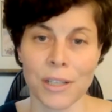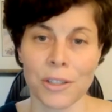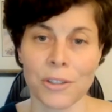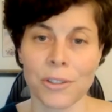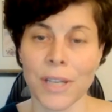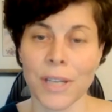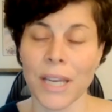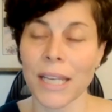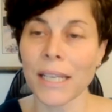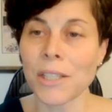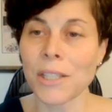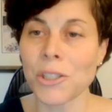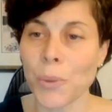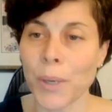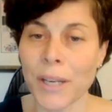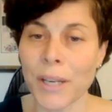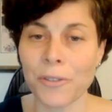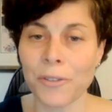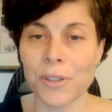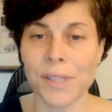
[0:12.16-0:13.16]
Creating
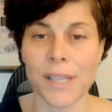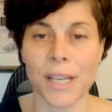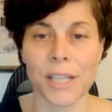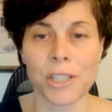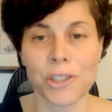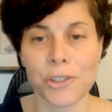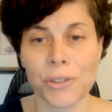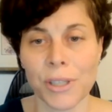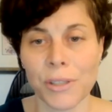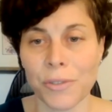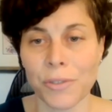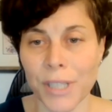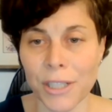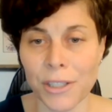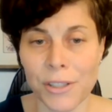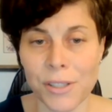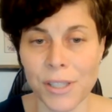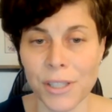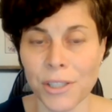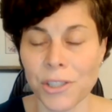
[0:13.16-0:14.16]
21st Century
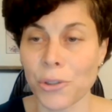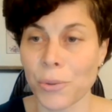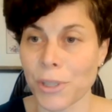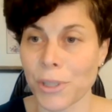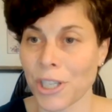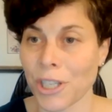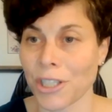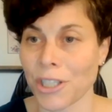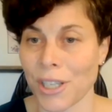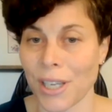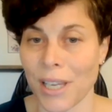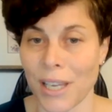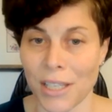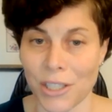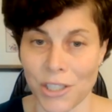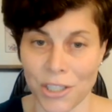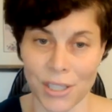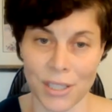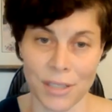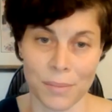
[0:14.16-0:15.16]
Readers in Jewish
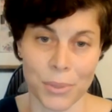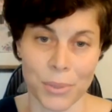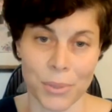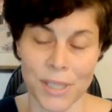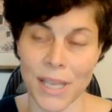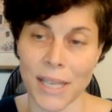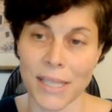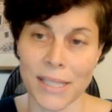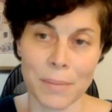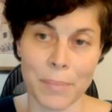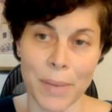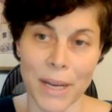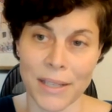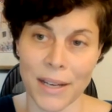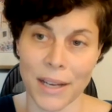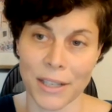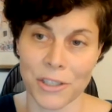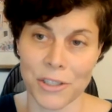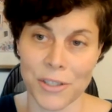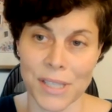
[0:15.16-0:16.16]
Education, presented by
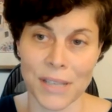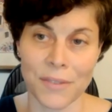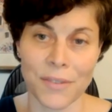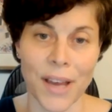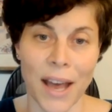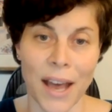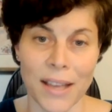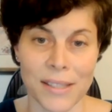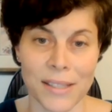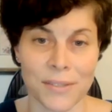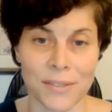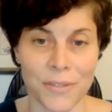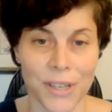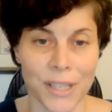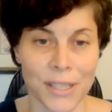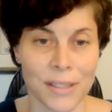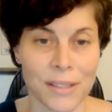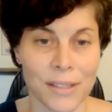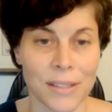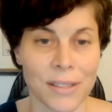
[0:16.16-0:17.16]
Dr. Ziva
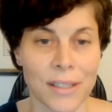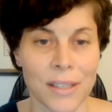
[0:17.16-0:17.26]
Hassenfeld.